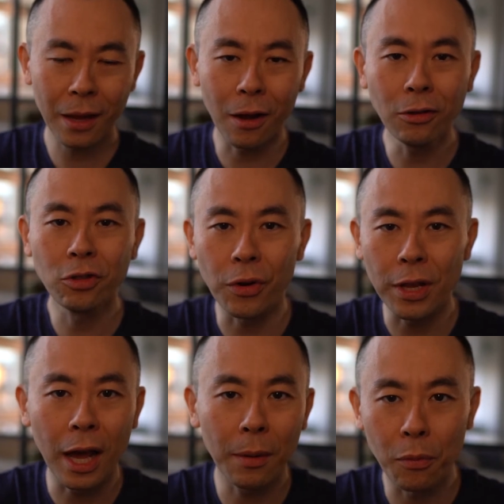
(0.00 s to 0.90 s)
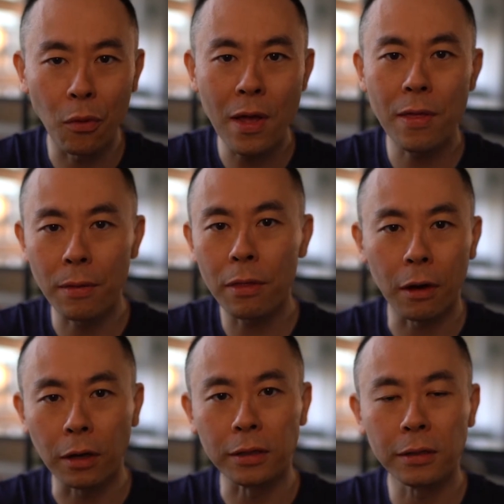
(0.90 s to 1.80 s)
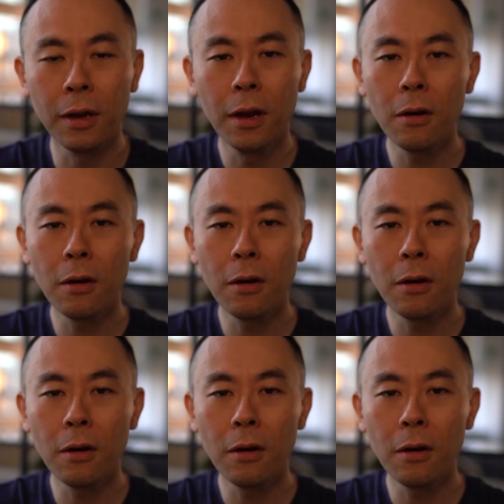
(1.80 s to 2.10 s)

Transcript: conjuring up random thoughts,